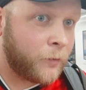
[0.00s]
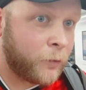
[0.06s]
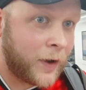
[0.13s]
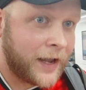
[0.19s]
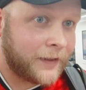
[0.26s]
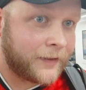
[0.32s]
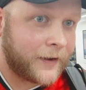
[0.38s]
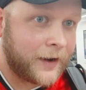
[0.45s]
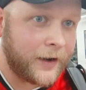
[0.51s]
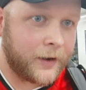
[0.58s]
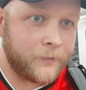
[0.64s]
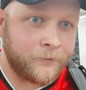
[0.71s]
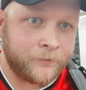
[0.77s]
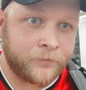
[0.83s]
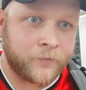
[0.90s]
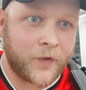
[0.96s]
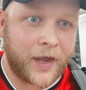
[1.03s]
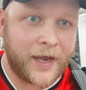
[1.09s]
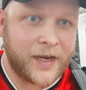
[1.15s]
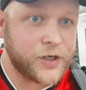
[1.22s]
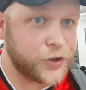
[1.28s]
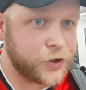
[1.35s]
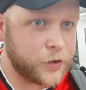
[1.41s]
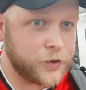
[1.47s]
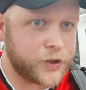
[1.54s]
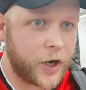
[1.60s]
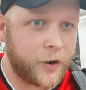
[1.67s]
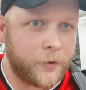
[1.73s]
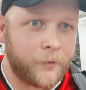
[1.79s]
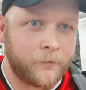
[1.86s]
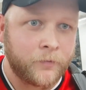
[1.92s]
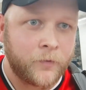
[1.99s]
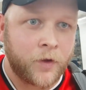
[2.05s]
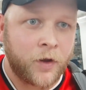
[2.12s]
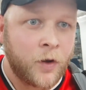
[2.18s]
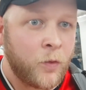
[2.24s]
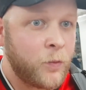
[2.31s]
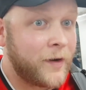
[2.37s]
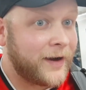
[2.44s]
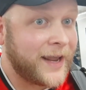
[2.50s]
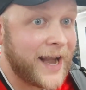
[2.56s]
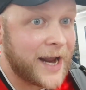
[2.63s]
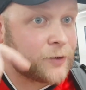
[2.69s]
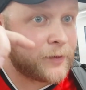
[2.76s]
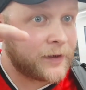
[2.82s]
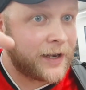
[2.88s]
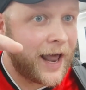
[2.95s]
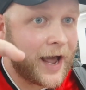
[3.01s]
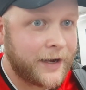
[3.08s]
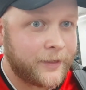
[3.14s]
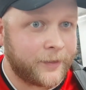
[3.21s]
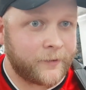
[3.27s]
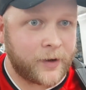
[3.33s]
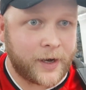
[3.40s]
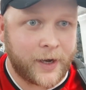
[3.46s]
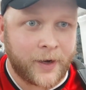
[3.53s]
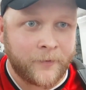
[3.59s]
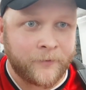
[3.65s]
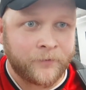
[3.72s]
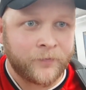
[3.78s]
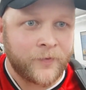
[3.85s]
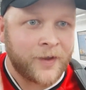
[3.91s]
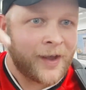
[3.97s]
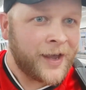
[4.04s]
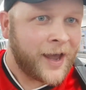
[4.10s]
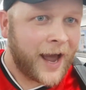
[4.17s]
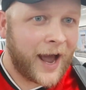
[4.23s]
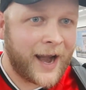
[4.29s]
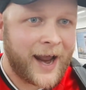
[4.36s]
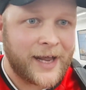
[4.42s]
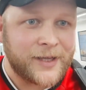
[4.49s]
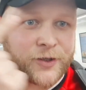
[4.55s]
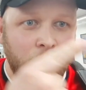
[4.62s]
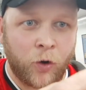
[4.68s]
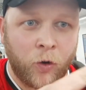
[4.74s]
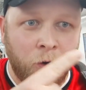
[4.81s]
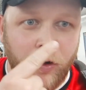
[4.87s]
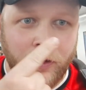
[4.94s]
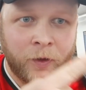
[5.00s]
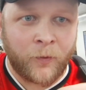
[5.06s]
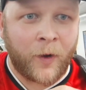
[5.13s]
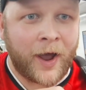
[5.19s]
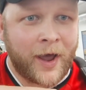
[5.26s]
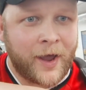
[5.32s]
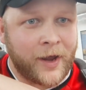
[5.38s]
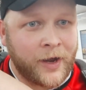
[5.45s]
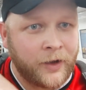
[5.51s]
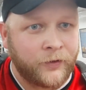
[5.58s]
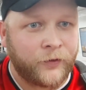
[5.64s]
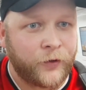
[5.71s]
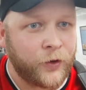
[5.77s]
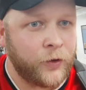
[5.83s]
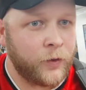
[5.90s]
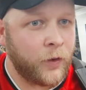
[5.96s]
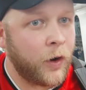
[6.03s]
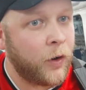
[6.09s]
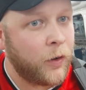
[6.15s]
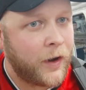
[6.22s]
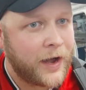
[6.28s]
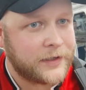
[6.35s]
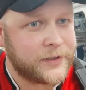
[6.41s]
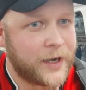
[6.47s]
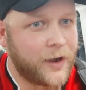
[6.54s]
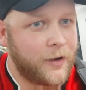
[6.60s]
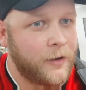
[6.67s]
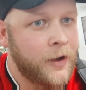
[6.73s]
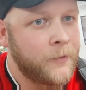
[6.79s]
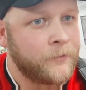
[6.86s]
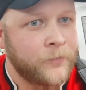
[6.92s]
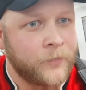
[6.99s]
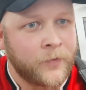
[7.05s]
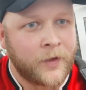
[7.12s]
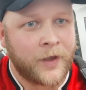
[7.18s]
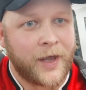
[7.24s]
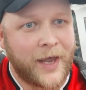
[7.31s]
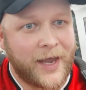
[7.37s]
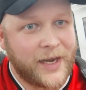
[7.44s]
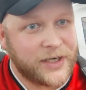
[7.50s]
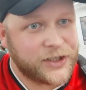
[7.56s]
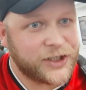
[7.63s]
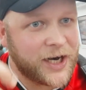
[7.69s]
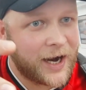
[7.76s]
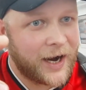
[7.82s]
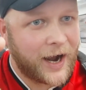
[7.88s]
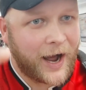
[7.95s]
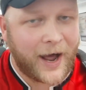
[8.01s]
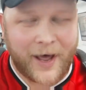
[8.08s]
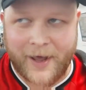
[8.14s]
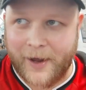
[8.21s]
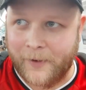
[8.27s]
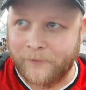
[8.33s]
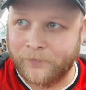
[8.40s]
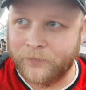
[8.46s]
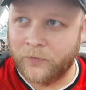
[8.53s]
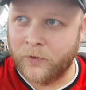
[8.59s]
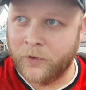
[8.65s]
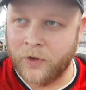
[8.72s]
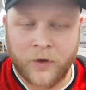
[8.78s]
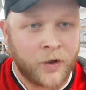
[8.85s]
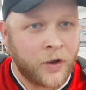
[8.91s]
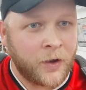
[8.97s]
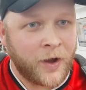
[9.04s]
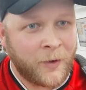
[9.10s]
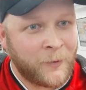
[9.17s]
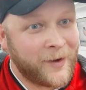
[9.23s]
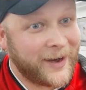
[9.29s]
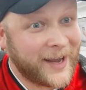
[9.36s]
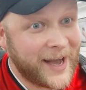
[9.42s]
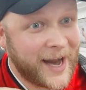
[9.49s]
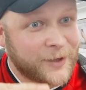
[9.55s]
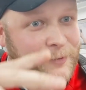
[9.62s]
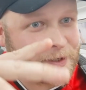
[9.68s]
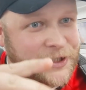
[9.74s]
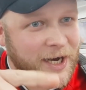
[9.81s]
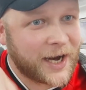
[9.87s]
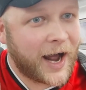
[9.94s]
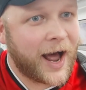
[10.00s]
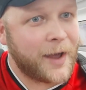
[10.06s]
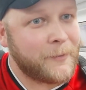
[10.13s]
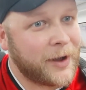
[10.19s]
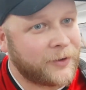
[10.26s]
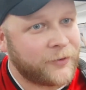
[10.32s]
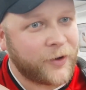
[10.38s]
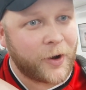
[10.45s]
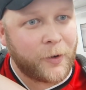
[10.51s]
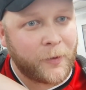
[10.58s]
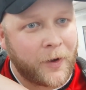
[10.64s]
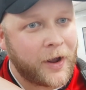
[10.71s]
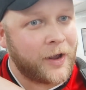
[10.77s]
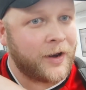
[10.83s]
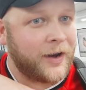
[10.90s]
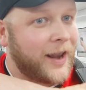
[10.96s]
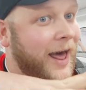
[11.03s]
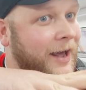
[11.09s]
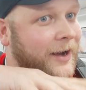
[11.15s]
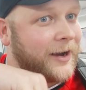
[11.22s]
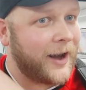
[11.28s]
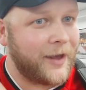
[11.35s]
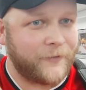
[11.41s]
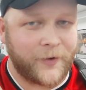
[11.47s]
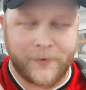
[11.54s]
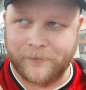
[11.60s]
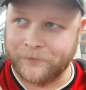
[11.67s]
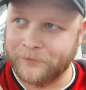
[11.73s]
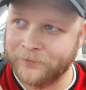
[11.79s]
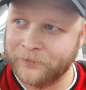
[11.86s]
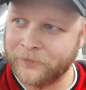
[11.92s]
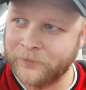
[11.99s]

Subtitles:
from Weiqing in Suzhou, where it connects with Line 3, and heads all the way to Huaqiao in Shanghai, where it connects with the Shanghai Metro Line 11.